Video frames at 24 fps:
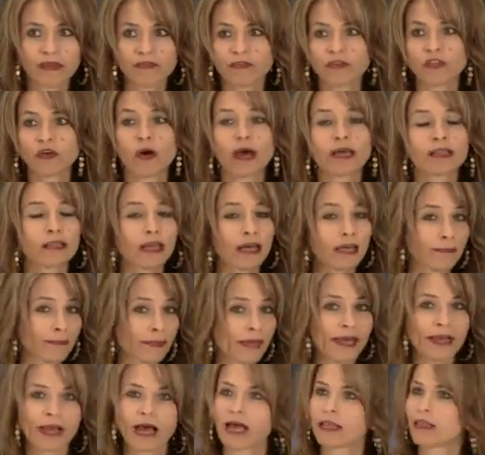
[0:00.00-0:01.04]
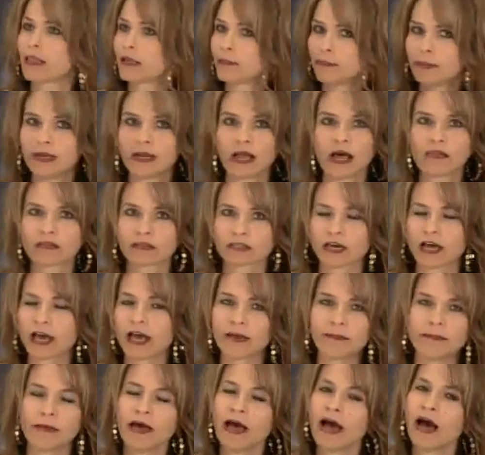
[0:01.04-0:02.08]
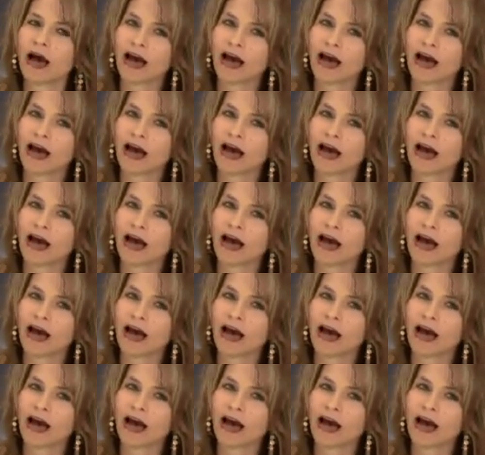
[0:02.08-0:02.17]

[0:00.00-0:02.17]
Even though I'd let them in, I let them in all the time,